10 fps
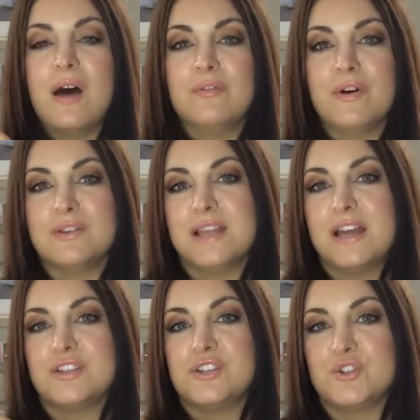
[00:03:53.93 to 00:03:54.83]
false
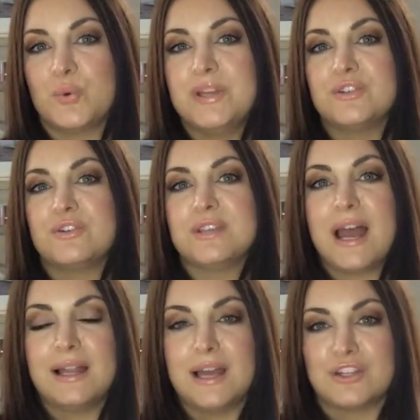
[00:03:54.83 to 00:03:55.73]
lashes, tweezers,
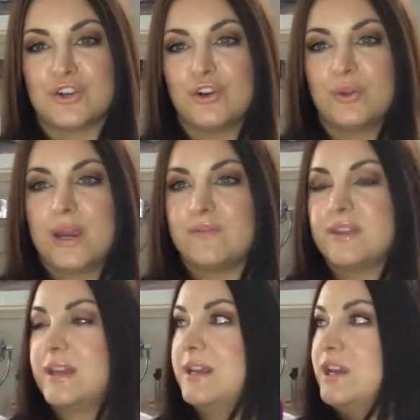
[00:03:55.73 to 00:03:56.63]
eyelash curler,
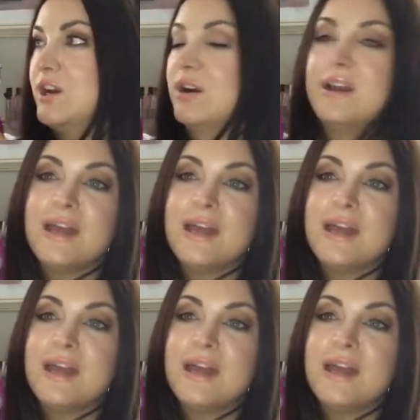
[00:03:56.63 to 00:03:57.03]
everything in here.